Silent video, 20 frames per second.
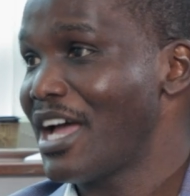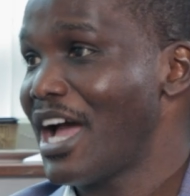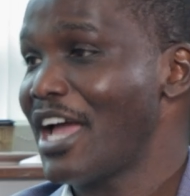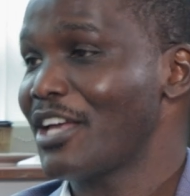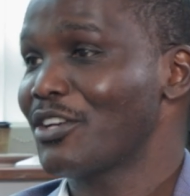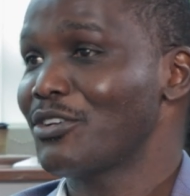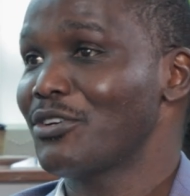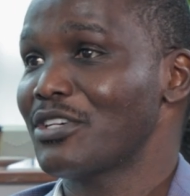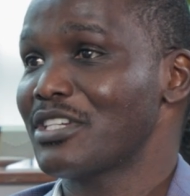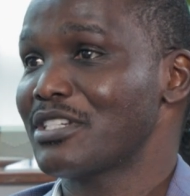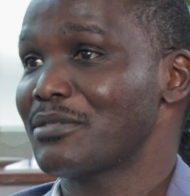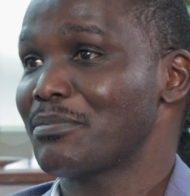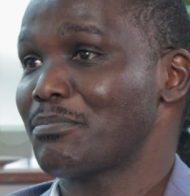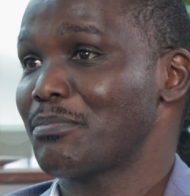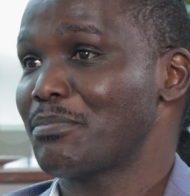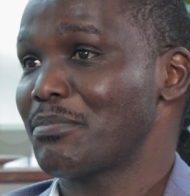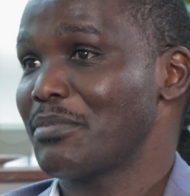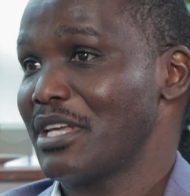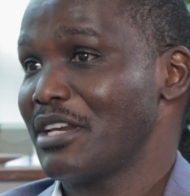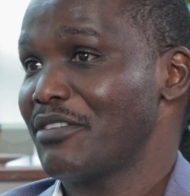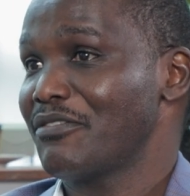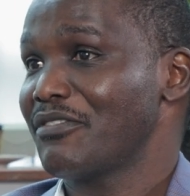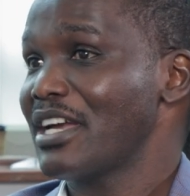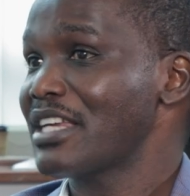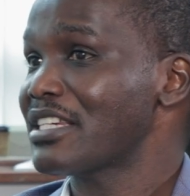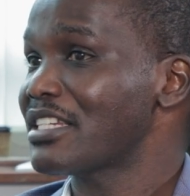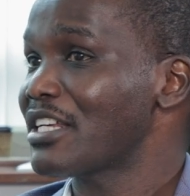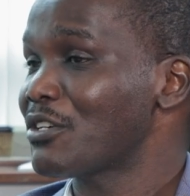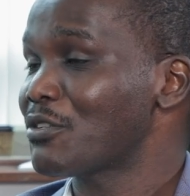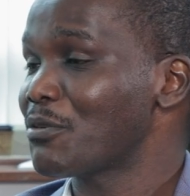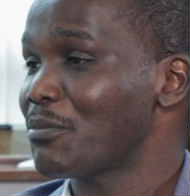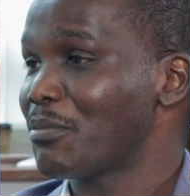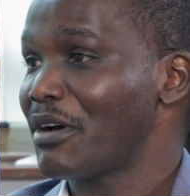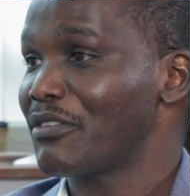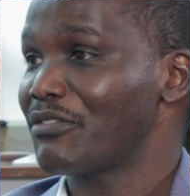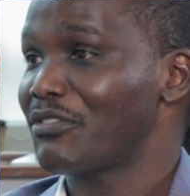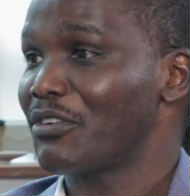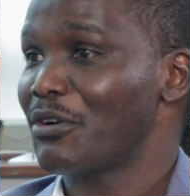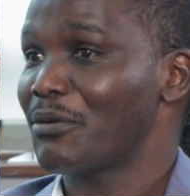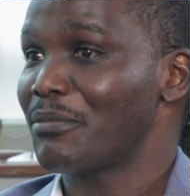I got invited to
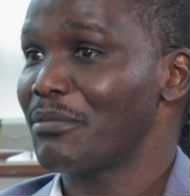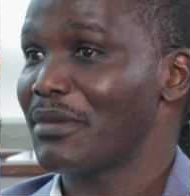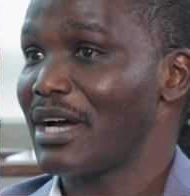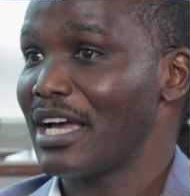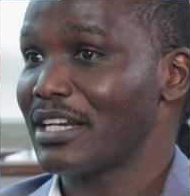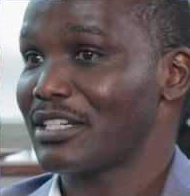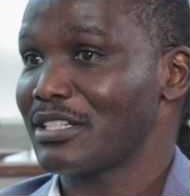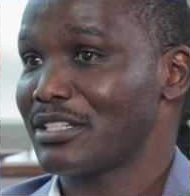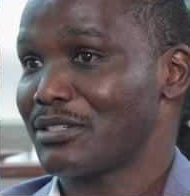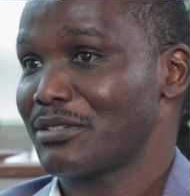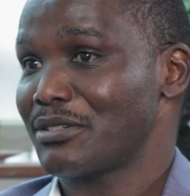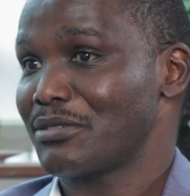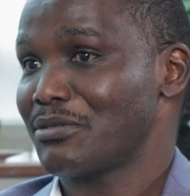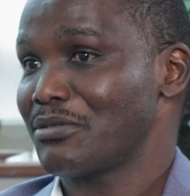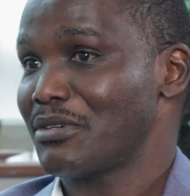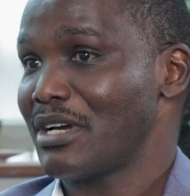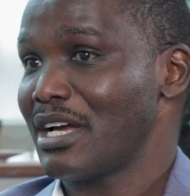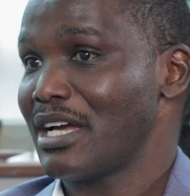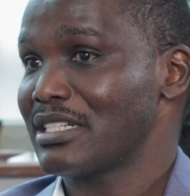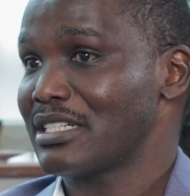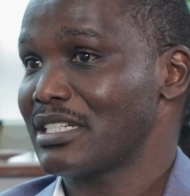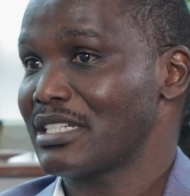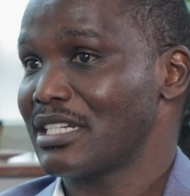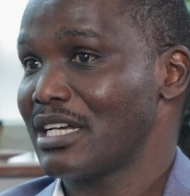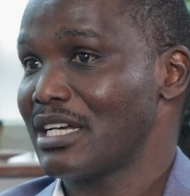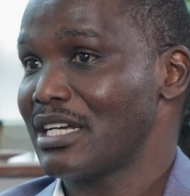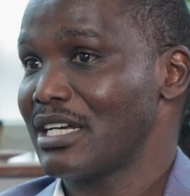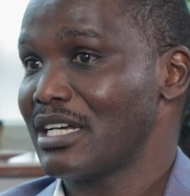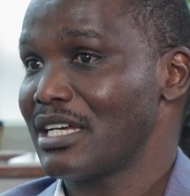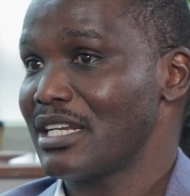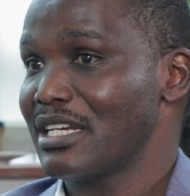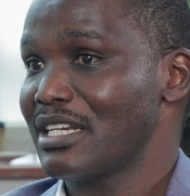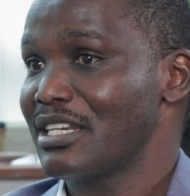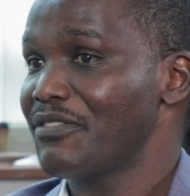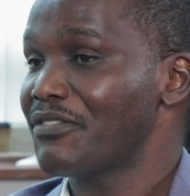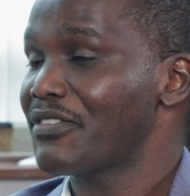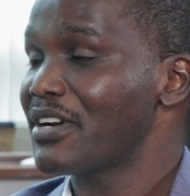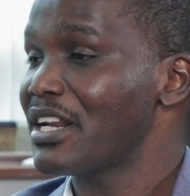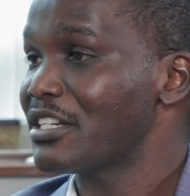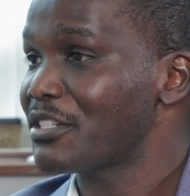perform at
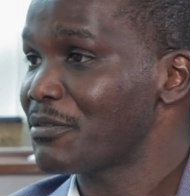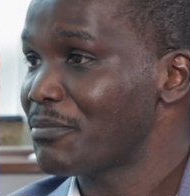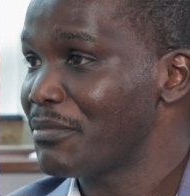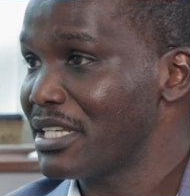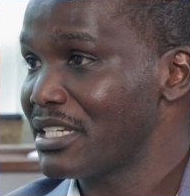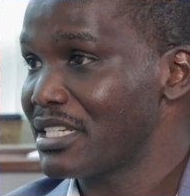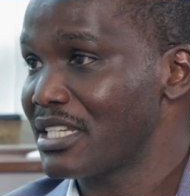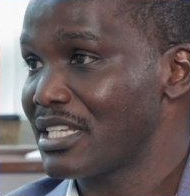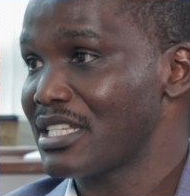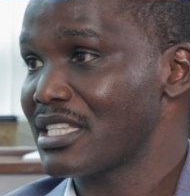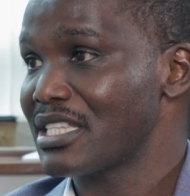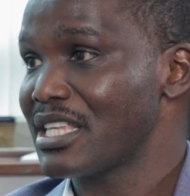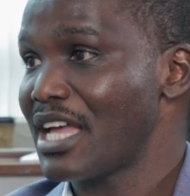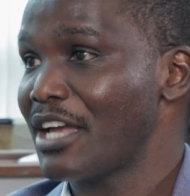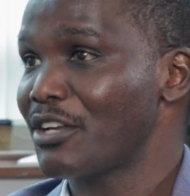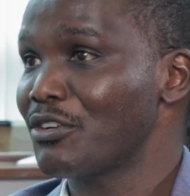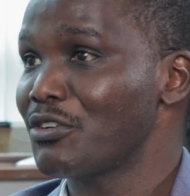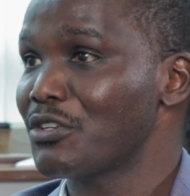different meetings. I